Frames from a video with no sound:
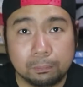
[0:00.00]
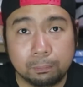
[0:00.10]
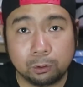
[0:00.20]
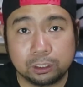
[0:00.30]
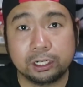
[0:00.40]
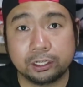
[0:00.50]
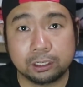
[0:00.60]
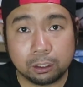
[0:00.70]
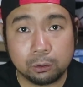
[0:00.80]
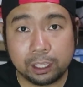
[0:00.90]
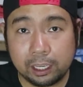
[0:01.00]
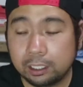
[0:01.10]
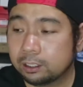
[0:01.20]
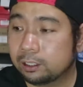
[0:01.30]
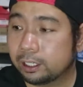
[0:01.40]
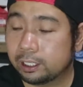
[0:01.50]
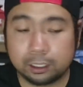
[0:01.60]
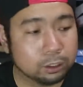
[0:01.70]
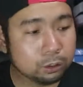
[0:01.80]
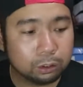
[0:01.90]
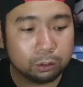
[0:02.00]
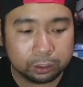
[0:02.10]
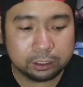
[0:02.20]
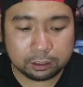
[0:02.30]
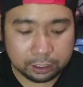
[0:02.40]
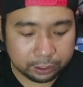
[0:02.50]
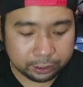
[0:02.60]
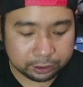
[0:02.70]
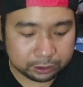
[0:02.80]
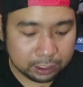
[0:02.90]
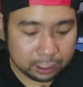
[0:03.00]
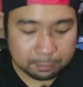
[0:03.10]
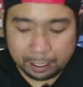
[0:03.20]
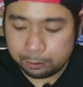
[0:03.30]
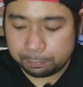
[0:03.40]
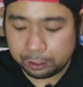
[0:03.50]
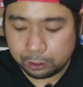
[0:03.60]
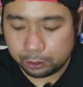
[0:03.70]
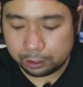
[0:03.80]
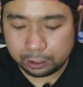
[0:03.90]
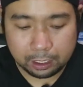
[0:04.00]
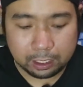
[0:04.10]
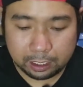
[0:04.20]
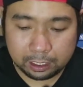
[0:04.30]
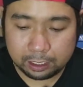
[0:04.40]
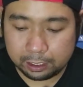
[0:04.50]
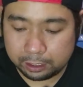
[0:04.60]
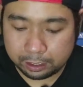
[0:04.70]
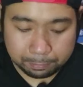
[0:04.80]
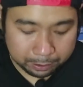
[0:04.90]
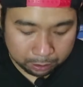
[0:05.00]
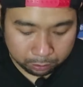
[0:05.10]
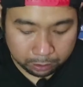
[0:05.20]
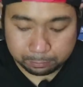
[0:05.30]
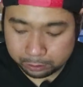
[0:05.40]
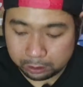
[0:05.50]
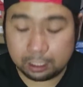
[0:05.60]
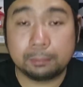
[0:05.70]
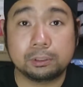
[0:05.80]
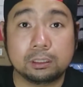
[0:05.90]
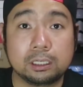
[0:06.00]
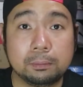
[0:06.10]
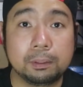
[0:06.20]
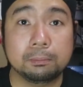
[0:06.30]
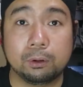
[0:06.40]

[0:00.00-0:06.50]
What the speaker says: Both sneakers are okay. They're good-looking sneakers in my opinion. And syempre ako, I'm still keeping